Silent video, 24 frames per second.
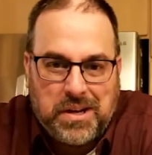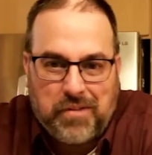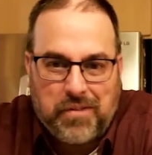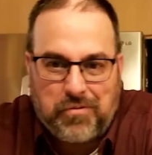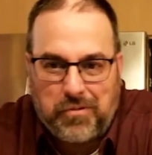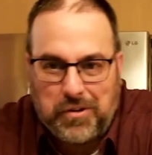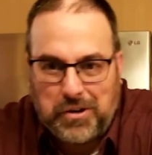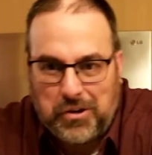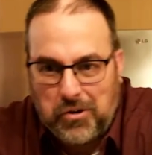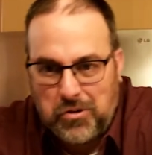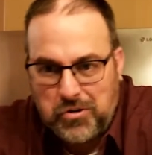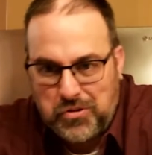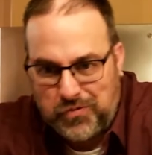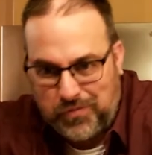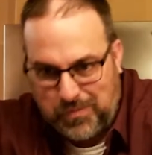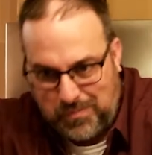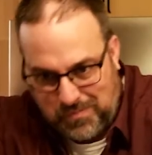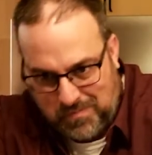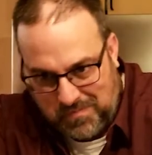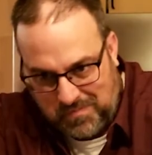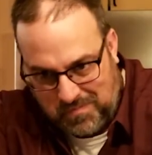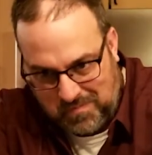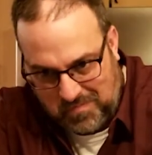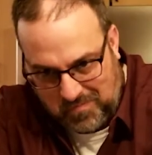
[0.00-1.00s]
Definitely goes
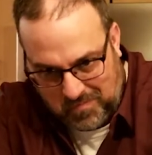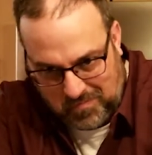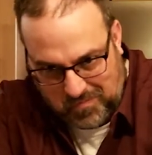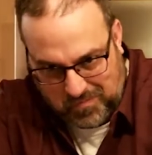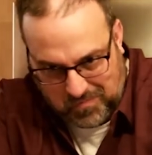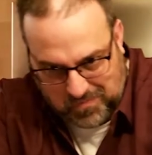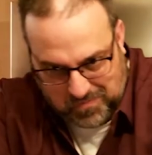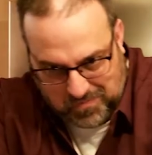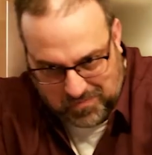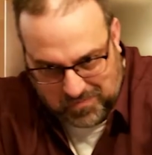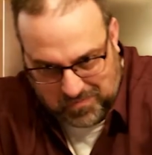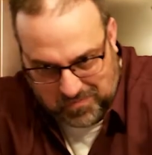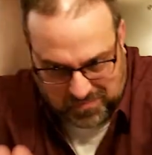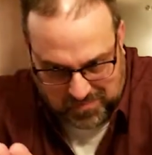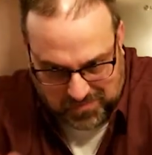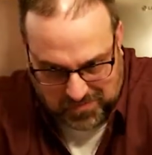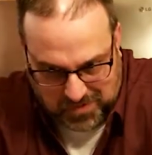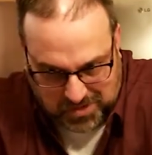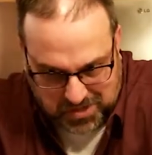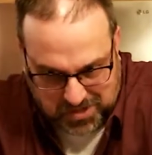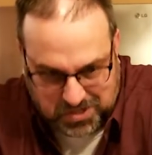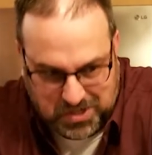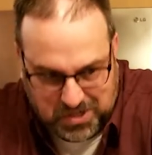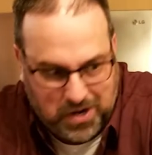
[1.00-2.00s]
from
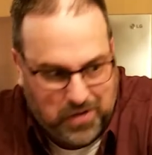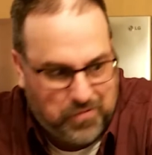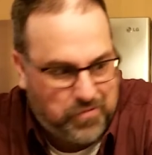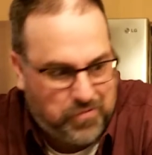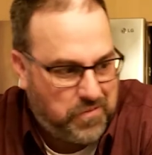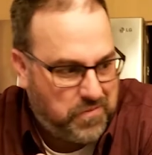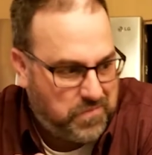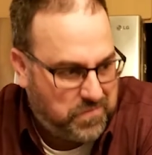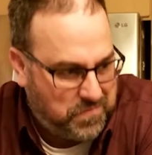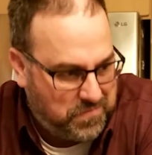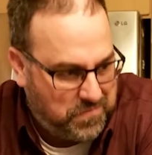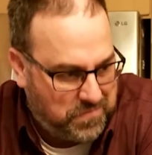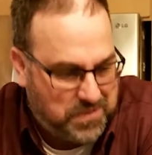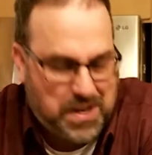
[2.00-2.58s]
the tough